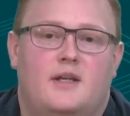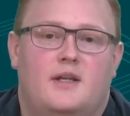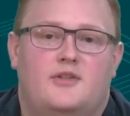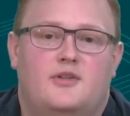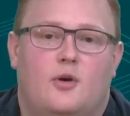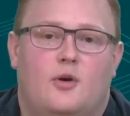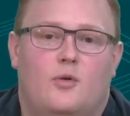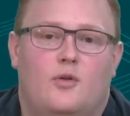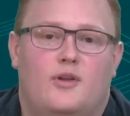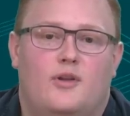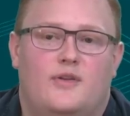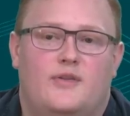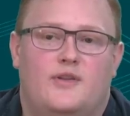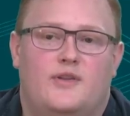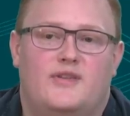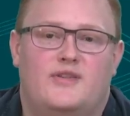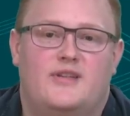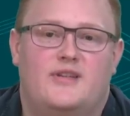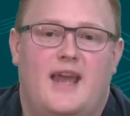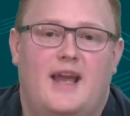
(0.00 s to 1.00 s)
So the
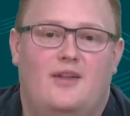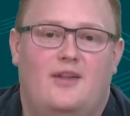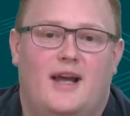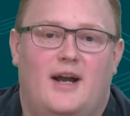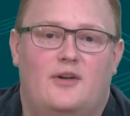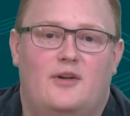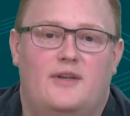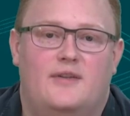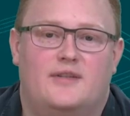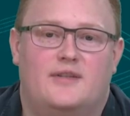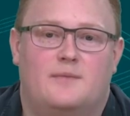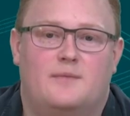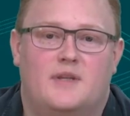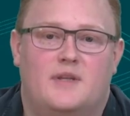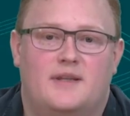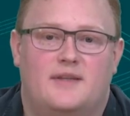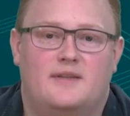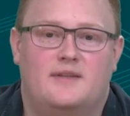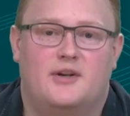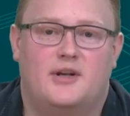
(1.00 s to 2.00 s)
scale out is
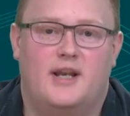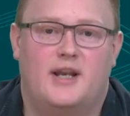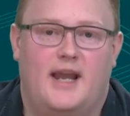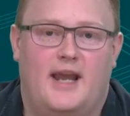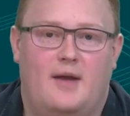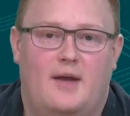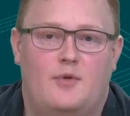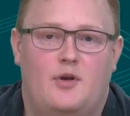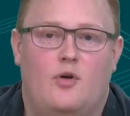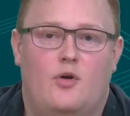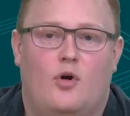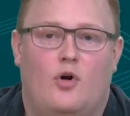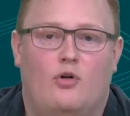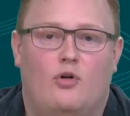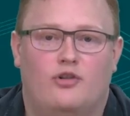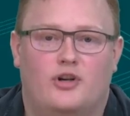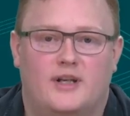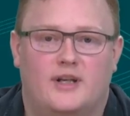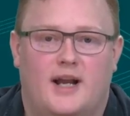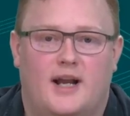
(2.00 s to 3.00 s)
something that's going to happen
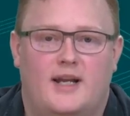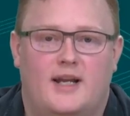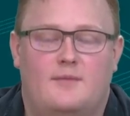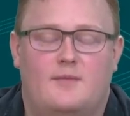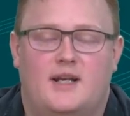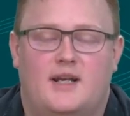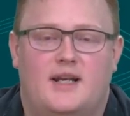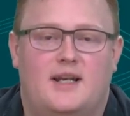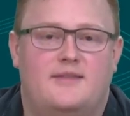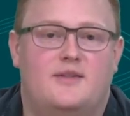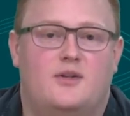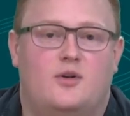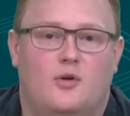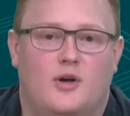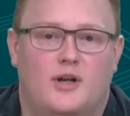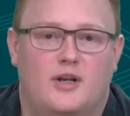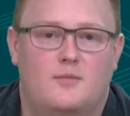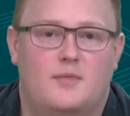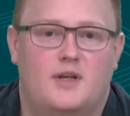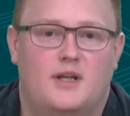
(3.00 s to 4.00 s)
over time, and it isn't
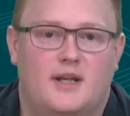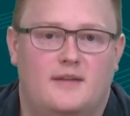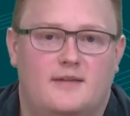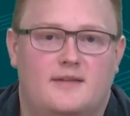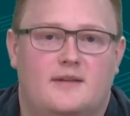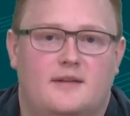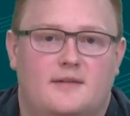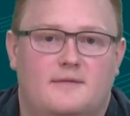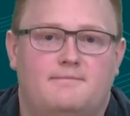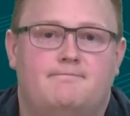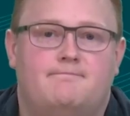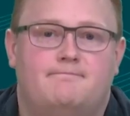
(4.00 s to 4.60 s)
going to be instant.